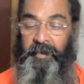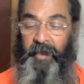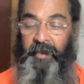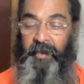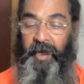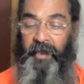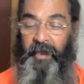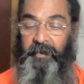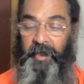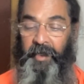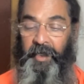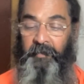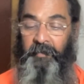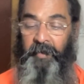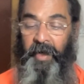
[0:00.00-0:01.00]
Sakhyat
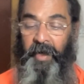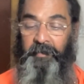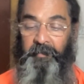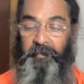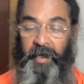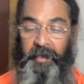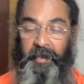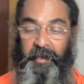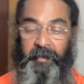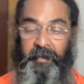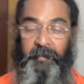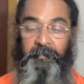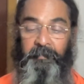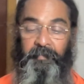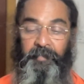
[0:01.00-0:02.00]
Karanam
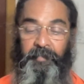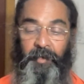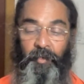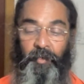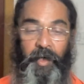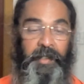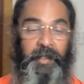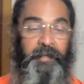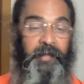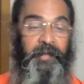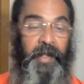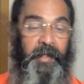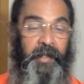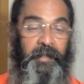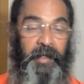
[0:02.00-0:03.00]
Atmanaha. What is
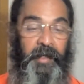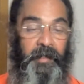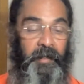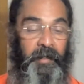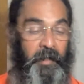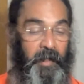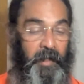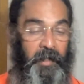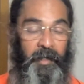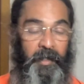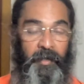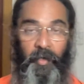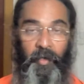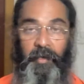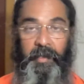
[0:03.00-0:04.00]
saying that
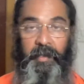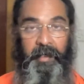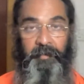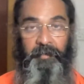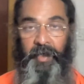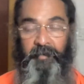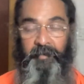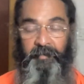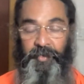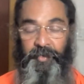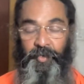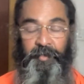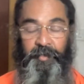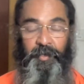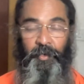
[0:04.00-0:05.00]
earlier, all that we have,
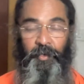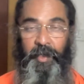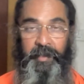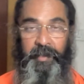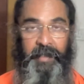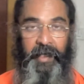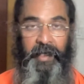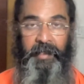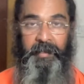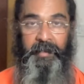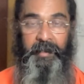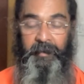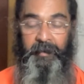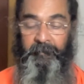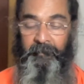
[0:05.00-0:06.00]
Suvatulya
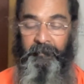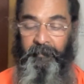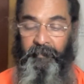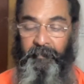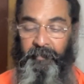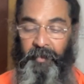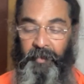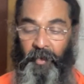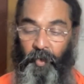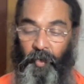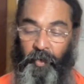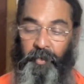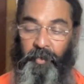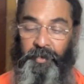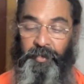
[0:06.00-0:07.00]
Jayate,
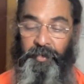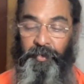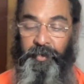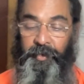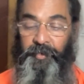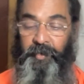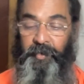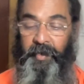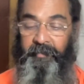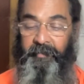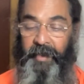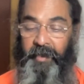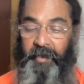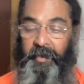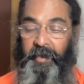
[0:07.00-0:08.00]
all the sutras we
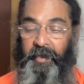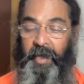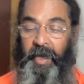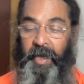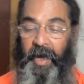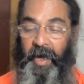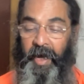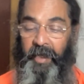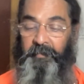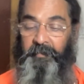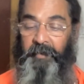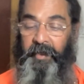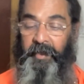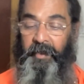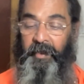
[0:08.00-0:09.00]
have done,
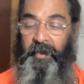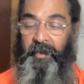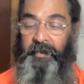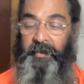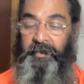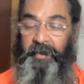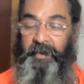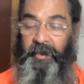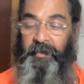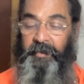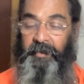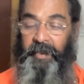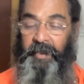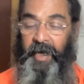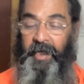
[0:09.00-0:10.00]
Atmanaha Yat
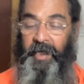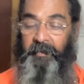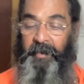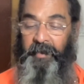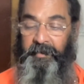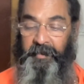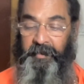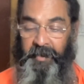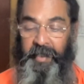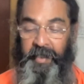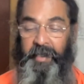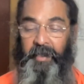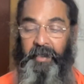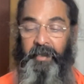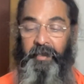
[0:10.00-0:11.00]
Jnanam
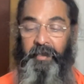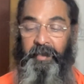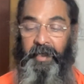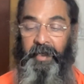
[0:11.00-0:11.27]
Asti,